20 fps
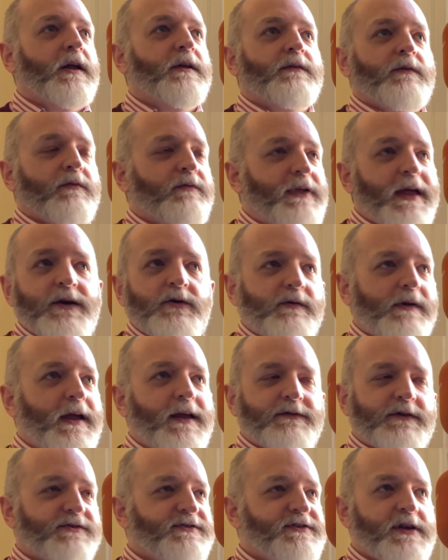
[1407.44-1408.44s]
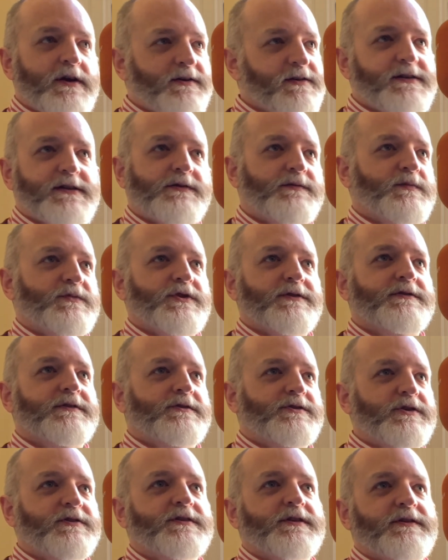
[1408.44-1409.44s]
then the cynicism
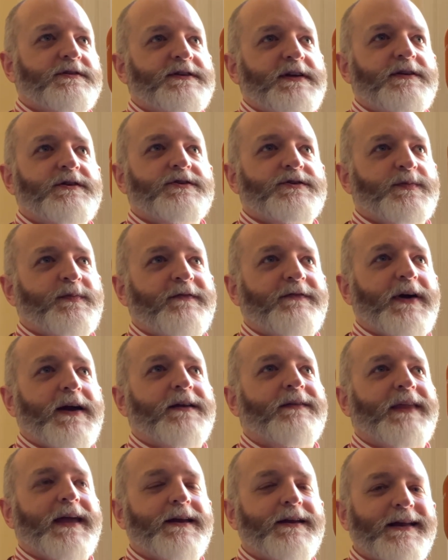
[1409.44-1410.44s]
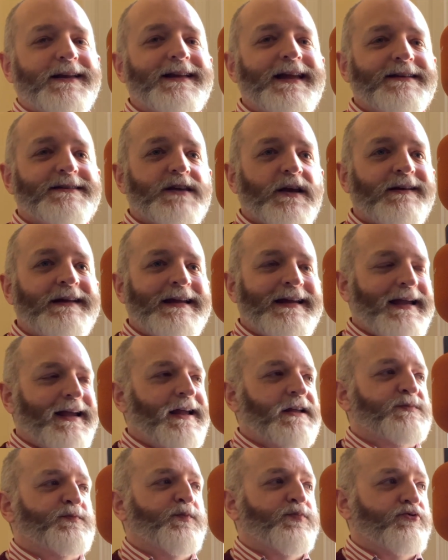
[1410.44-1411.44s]
just continues to pervade.
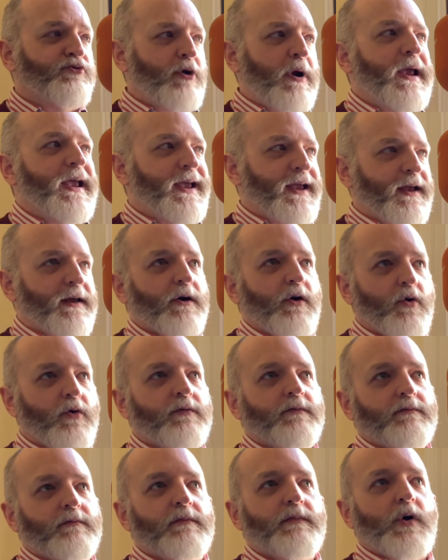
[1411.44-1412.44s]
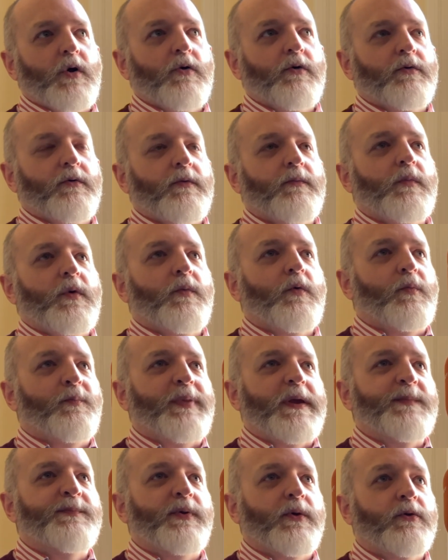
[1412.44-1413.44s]
It's preying on
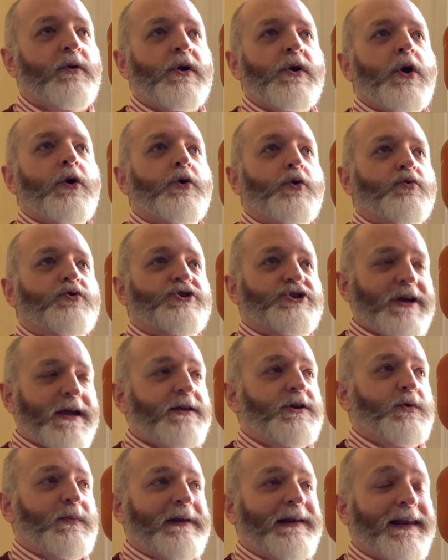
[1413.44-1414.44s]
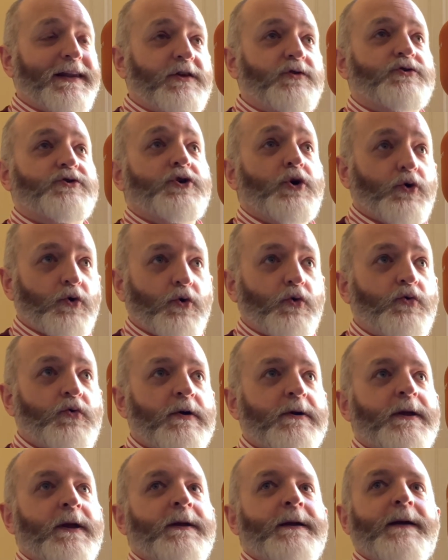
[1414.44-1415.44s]
people who genuinely do
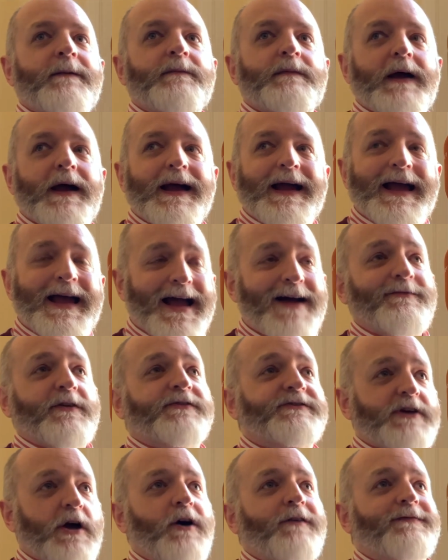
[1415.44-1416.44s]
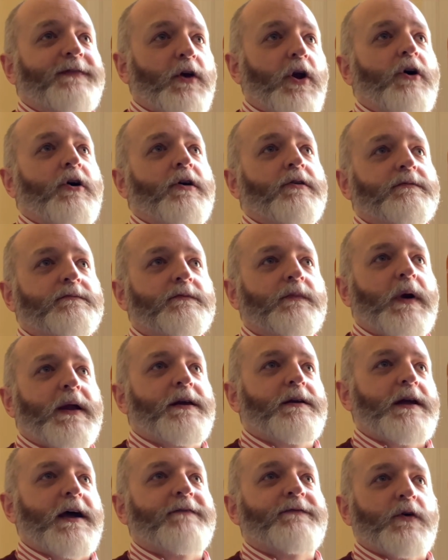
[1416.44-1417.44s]
have a tough lot,
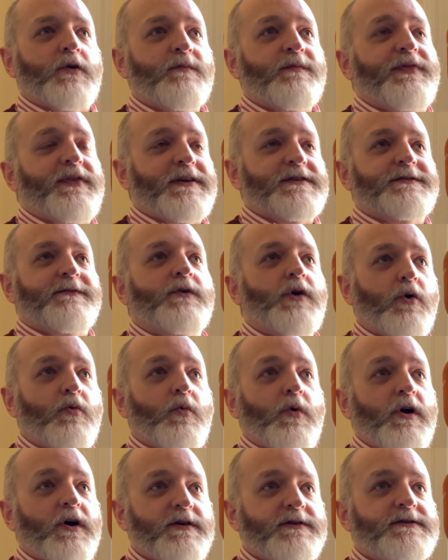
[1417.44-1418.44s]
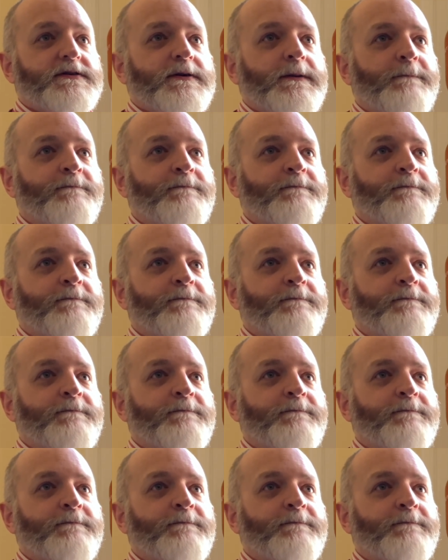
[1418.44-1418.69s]
right, and for whom things have got worse,